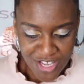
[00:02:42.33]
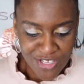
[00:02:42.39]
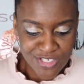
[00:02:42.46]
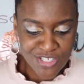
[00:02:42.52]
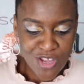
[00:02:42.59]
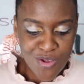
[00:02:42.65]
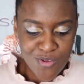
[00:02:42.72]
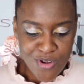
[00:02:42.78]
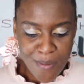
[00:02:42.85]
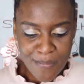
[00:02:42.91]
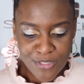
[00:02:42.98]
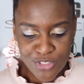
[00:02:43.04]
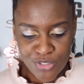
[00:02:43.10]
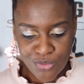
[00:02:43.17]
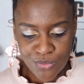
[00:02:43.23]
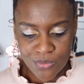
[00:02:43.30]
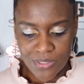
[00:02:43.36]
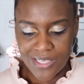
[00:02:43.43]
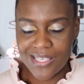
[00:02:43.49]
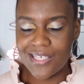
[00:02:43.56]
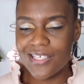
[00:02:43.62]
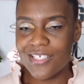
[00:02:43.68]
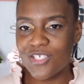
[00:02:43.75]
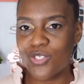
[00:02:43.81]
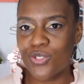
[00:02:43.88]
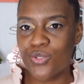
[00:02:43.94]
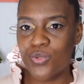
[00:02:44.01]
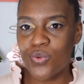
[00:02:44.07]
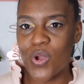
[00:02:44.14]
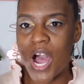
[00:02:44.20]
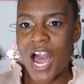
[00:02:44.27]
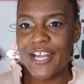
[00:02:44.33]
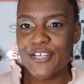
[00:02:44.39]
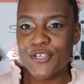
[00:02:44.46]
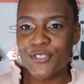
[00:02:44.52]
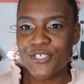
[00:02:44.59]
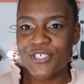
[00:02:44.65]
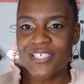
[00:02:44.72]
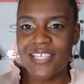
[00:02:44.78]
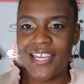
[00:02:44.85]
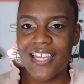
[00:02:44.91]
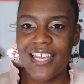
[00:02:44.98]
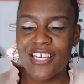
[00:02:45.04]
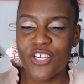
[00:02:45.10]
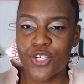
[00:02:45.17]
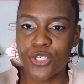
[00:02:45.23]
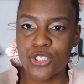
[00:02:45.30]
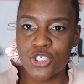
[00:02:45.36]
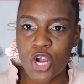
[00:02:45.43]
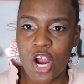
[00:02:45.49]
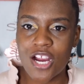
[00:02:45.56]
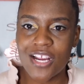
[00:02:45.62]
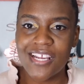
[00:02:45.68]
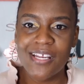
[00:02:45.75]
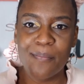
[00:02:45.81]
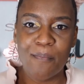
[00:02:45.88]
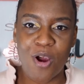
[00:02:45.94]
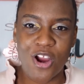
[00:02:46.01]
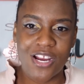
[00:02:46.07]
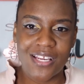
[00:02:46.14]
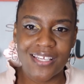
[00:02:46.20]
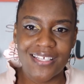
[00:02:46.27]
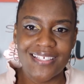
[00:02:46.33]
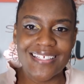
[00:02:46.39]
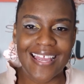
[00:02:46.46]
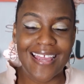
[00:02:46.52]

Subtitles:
So number 2 is to understand your target market